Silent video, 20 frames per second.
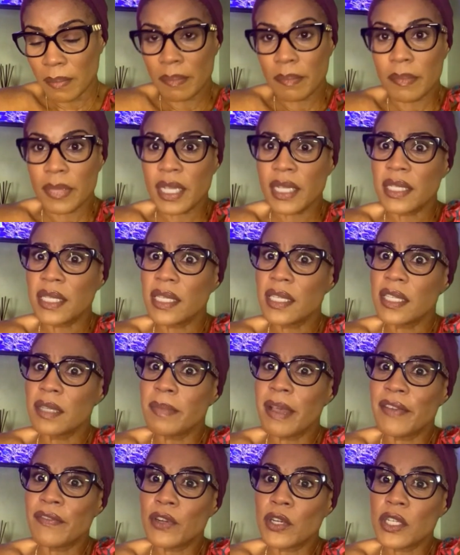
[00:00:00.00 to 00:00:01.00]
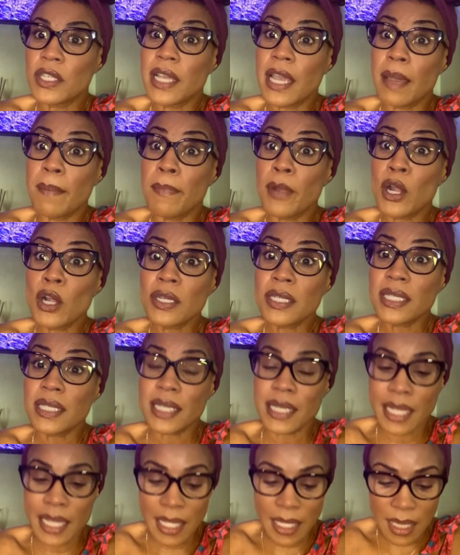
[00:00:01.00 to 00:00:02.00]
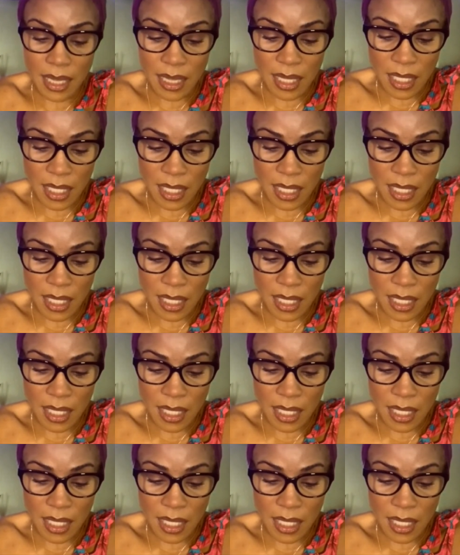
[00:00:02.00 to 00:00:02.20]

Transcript: because this is my first time purchasing it